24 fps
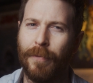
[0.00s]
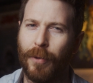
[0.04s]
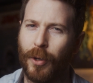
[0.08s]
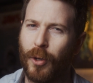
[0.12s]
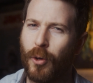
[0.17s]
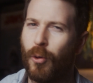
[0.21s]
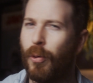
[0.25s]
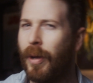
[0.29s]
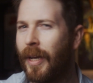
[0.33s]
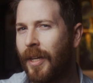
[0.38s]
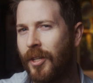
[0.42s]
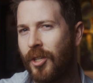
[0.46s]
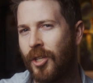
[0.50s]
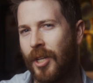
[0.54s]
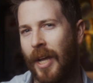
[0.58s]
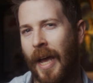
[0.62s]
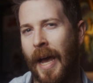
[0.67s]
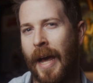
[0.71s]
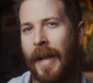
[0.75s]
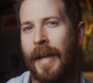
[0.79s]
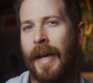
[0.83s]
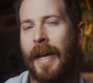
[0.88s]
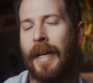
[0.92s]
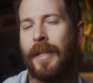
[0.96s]
a quick
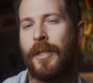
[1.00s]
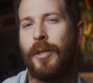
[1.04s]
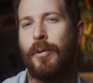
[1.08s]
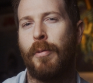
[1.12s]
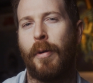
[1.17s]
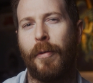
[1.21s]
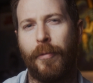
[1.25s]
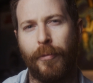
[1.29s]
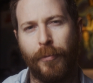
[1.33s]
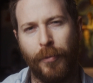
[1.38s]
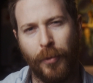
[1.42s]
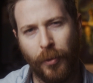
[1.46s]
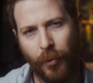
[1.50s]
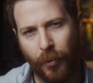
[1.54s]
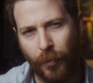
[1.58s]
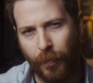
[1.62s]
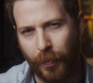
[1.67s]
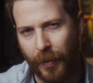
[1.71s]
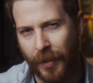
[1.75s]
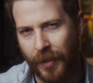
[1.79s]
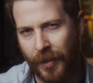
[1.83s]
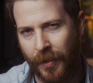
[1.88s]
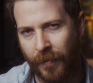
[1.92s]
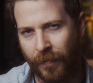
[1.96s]
shout out to a few
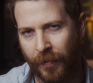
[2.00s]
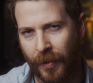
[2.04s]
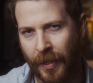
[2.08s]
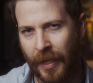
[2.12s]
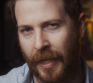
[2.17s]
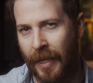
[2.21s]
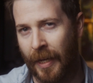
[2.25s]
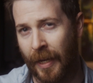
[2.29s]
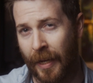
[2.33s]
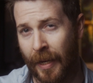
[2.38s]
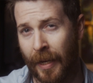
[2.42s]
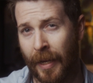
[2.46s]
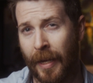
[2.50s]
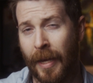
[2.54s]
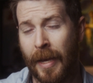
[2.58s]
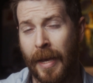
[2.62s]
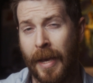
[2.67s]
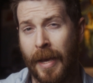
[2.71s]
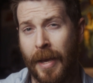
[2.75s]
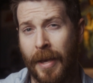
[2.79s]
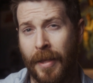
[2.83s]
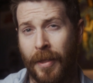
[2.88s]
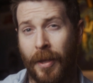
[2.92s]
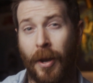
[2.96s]
bits of gear
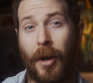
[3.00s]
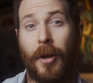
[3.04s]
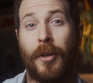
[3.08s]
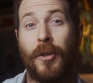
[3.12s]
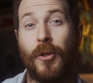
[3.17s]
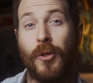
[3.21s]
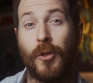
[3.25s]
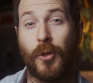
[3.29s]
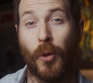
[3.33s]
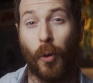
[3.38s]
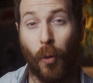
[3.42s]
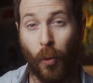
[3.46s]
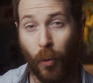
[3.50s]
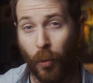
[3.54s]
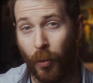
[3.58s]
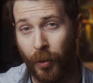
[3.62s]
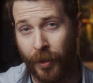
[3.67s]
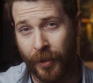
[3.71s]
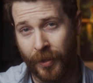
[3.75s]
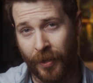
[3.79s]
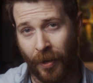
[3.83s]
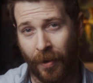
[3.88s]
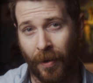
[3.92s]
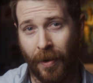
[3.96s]
that I use all
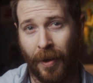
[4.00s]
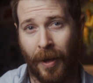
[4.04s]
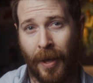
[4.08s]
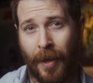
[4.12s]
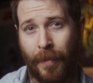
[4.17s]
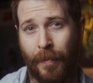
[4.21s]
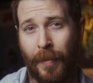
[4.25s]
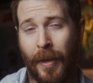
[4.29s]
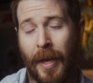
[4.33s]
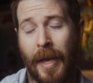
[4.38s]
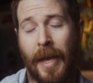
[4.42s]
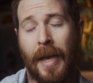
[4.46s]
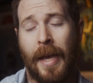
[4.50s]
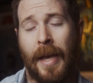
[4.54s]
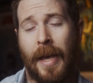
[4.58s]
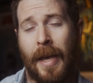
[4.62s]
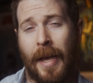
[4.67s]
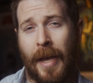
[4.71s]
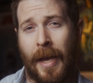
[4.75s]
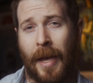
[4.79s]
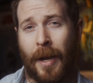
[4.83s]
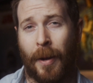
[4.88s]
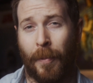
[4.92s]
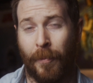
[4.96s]
the time
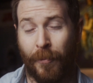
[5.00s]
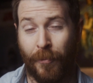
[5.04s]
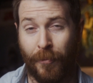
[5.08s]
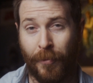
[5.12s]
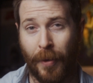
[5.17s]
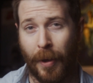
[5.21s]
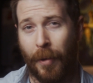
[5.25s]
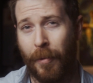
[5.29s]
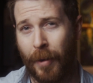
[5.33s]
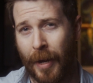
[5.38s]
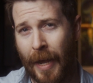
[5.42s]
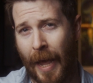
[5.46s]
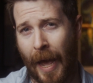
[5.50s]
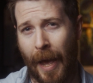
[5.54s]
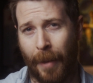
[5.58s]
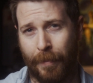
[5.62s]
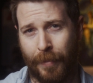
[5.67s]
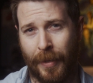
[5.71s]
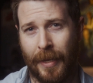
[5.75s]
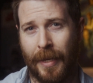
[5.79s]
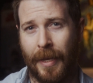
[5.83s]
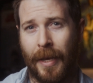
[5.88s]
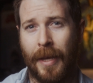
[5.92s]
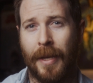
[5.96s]
and I'm very
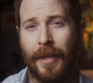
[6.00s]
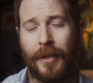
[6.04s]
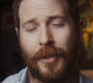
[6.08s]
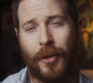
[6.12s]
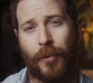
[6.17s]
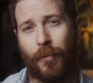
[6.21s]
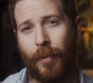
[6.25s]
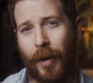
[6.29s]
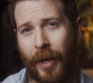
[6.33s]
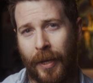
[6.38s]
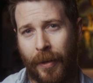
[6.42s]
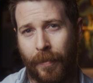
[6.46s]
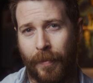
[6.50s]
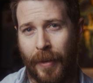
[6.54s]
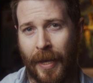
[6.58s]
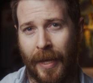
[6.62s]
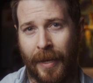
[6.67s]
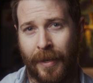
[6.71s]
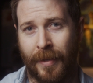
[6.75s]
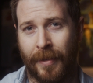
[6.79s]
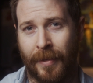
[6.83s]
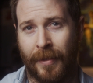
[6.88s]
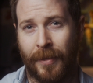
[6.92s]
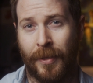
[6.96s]
happy to
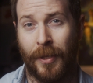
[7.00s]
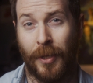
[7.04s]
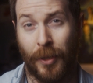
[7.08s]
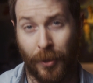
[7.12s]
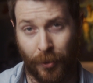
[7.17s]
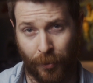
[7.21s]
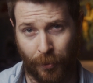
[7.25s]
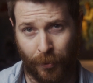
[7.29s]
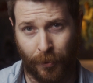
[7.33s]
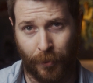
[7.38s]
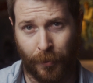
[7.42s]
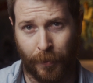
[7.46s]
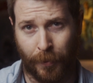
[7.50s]
recommend to you.